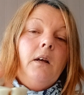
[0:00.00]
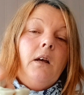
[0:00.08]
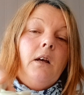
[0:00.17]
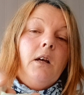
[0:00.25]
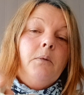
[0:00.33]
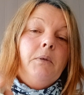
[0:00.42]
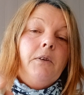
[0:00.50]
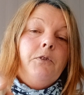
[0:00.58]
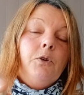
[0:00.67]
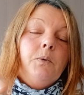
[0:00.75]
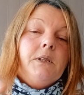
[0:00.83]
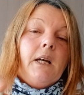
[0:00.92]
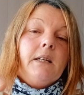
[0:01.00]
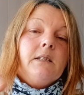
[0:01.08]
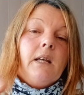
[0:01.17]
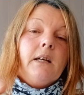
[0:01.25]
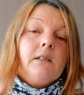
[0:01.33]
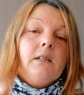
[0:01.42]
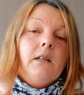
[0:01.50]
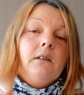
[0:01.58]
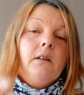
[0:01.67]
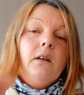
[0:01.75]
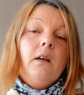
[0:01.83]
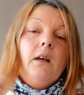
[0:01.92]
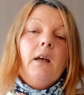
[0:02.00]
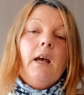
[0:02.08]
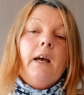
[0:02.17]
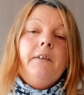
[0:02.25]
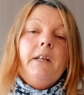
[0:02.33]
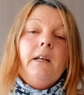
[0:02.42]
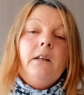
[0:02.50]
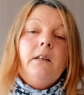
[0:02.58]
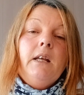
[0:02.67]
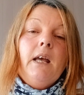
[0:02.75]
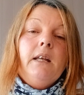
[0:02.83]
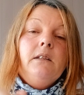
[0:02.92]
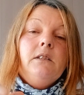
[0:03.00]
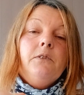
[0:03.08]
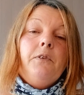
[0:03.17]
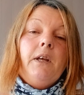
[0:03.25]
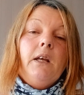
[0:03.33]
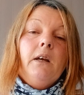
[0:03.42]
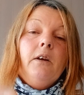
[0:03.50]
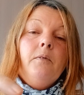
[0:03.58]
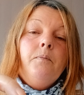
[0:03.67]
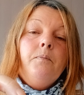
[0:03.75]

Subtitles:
if you were dissecting. And then at the end of here,